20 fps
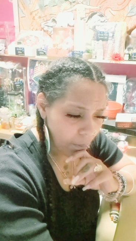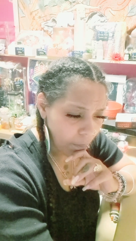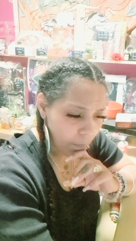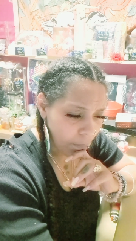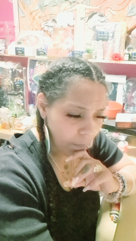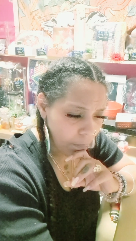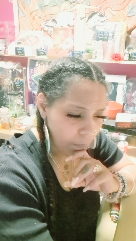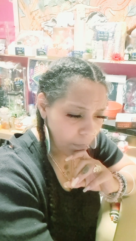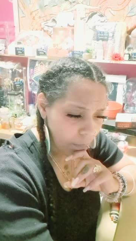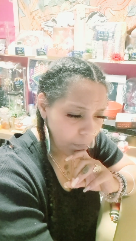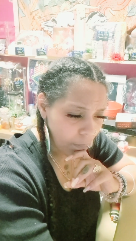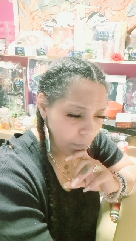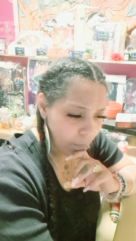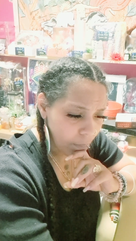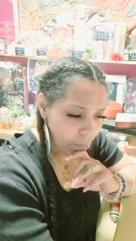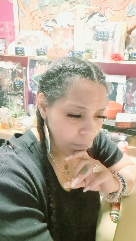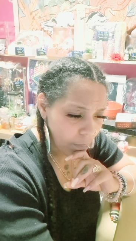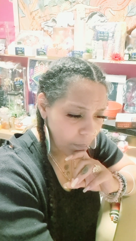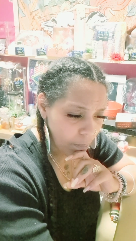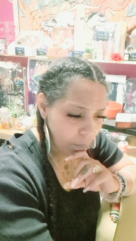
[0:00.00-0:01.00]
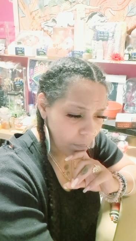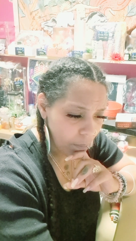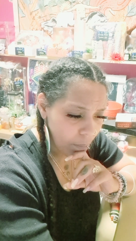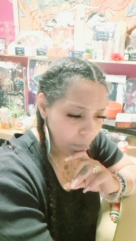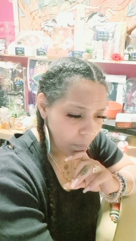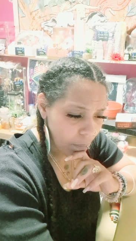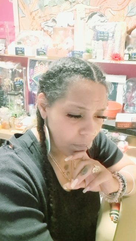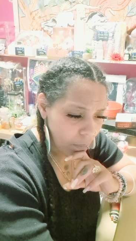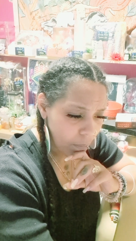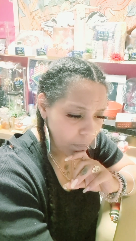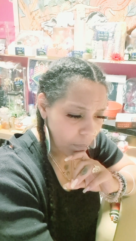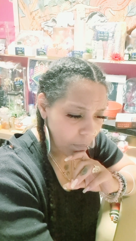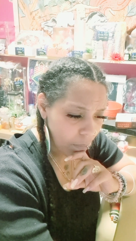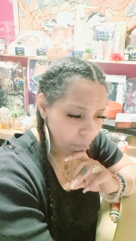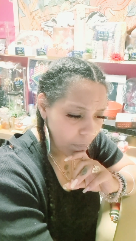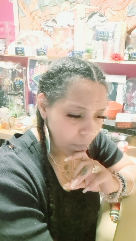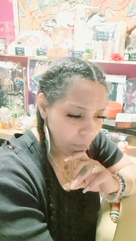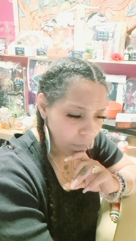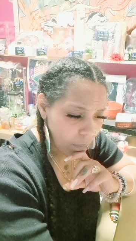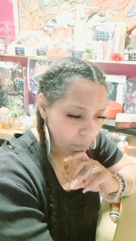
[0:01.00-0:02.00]

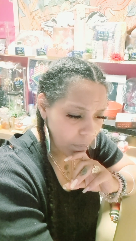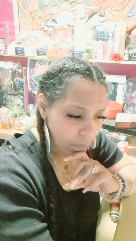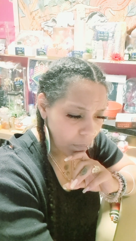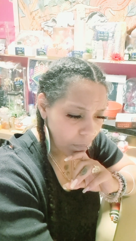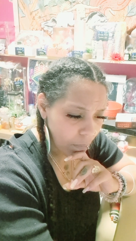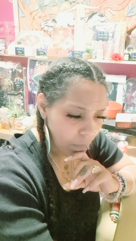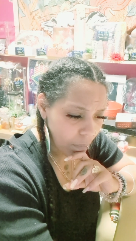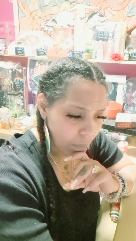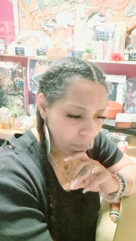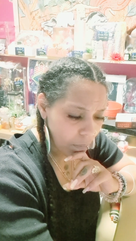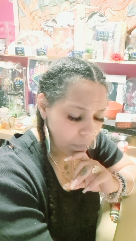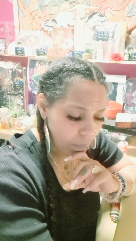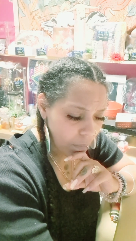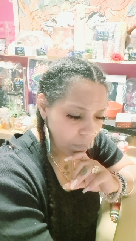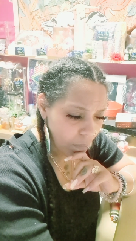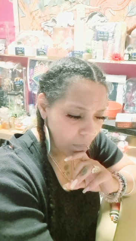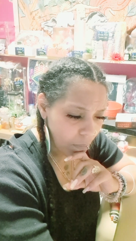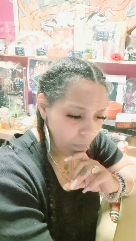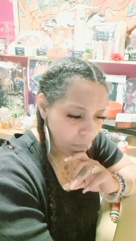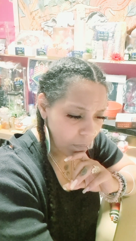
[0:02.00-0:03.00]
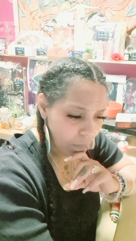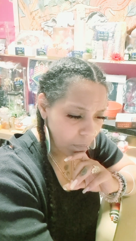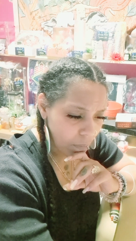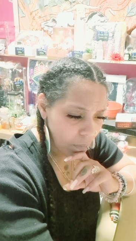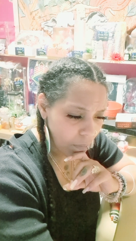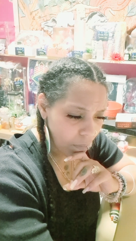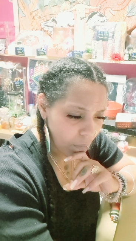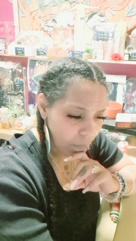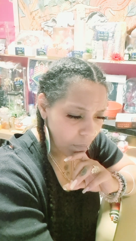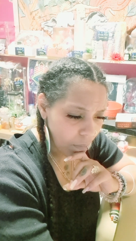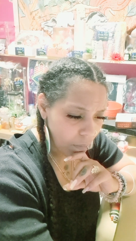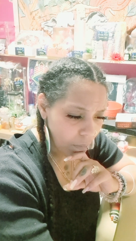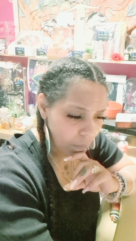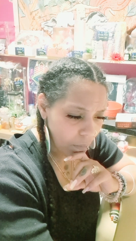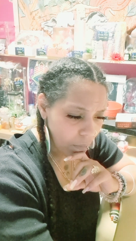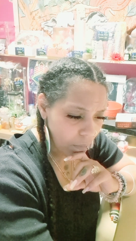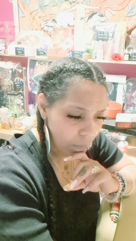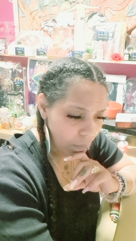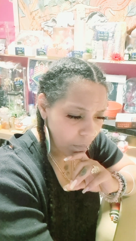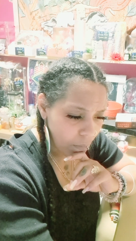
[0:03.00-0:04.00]

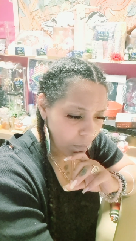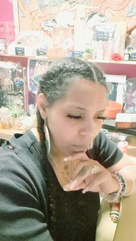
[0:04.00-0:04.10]
(silence)